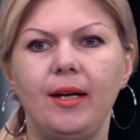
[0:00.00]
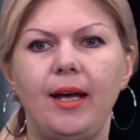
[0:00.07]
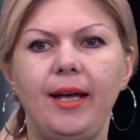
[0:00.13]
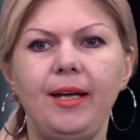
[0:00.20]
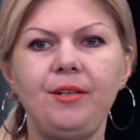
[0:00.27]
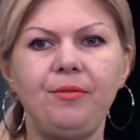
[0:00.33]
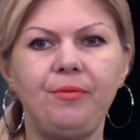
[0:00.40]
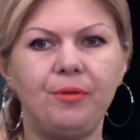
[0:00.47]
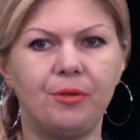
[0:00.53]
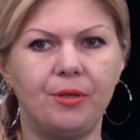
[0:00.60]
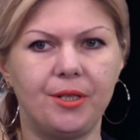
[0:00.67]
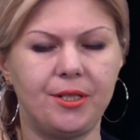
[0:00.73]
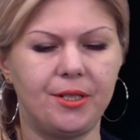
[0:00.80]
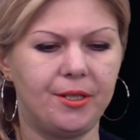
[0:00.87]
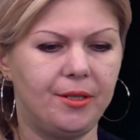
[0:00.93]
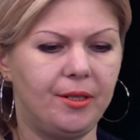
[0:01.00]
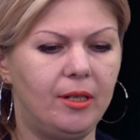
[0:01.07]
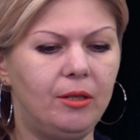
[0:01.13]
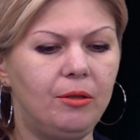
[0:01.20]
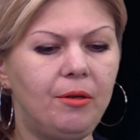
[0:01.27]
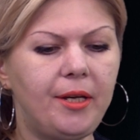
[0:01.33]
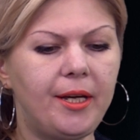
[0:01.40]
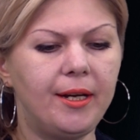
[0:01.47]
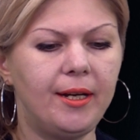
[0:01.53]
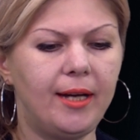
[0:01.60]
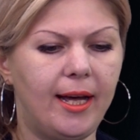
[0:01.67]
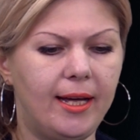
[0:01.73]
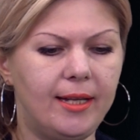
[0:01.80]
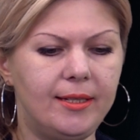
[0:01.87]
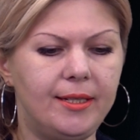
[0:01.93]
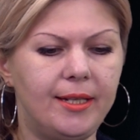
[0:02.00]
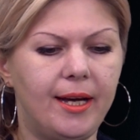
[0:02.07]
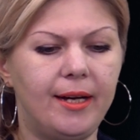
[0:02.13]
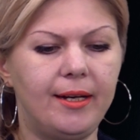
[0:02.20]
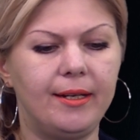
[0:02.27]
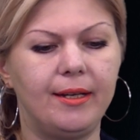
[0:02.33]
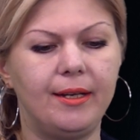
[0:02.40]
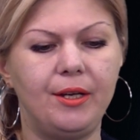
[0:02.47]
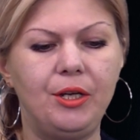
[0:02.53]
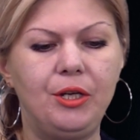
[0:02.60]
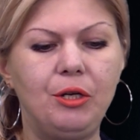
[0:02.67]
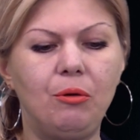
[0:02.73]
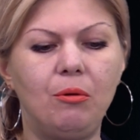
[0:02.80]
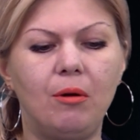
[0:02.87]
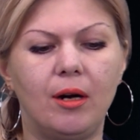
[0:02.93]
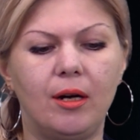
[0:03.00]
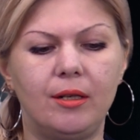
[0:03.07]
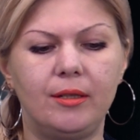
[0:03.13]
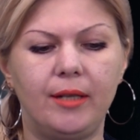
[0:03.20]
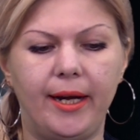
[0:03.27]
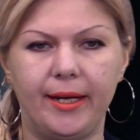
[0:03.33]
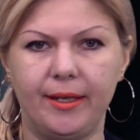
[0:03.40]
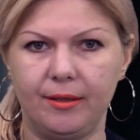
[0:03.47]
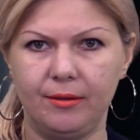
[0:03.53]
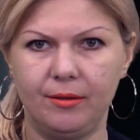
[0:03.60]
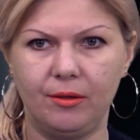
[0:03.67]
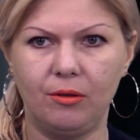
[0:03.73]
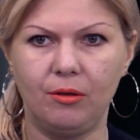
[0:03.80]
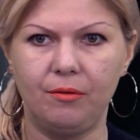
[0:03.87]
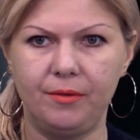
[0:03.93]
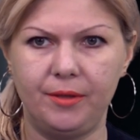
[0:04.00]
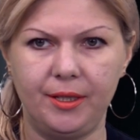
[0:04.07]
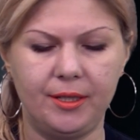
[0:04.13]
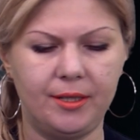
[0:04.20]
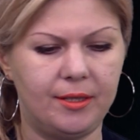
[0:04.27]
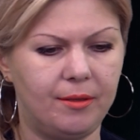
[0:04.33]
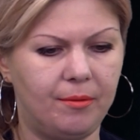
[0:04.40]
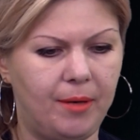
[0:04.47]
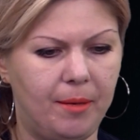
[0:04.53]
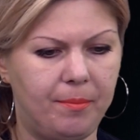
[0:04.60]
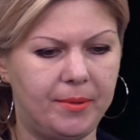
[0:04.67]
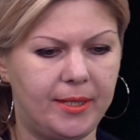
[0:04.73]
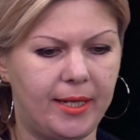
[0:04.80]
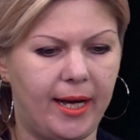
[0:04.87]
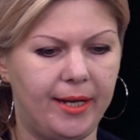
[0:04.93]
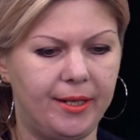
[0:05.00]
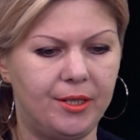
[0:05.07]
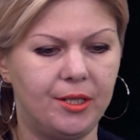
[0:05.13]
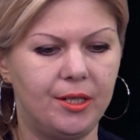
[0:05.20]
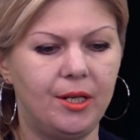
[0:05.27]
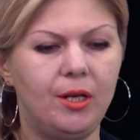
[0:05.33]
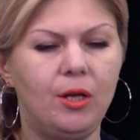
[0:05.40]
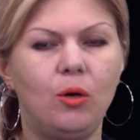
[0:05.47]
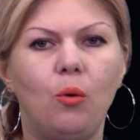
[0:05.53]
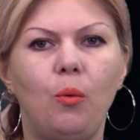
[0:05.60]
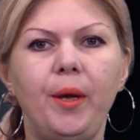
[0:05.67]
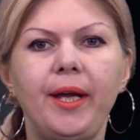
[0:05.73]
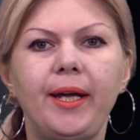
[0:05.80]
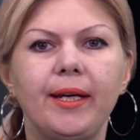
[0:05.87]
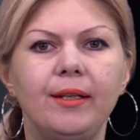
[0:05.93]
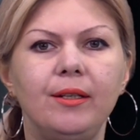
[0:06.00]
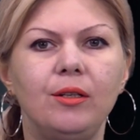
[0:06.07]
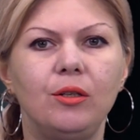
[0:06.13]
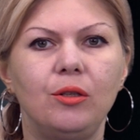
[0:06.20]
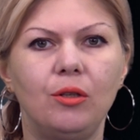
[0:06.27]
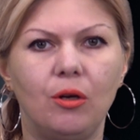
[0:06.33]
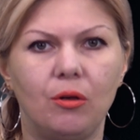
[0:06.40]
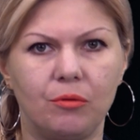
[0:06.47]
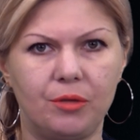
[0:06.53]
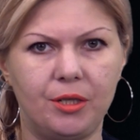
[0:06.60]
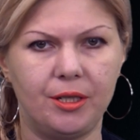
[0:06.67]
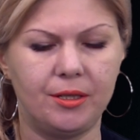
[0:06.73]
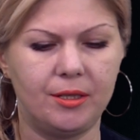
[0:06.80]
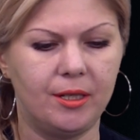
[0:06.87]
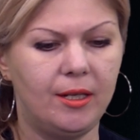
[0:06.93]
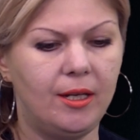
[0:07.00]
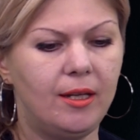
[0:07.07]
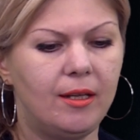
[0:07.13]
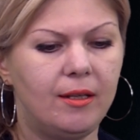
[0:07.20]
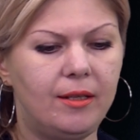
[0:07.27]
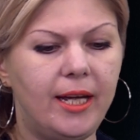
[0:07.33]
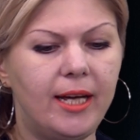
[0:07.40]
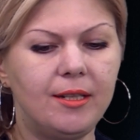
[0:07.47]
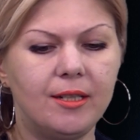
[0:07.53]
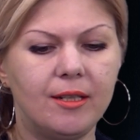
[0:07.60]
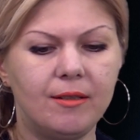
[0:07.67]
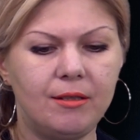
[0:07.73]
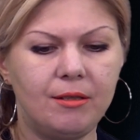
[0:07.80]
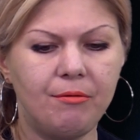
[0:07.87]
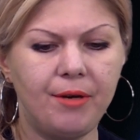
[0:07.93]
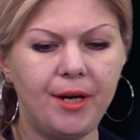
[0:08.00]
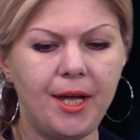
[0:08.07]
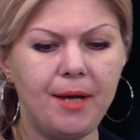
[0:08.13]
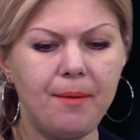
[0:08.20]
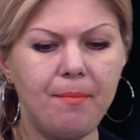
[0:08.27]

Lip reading: At first, looking at the URL of this website, we can notice that three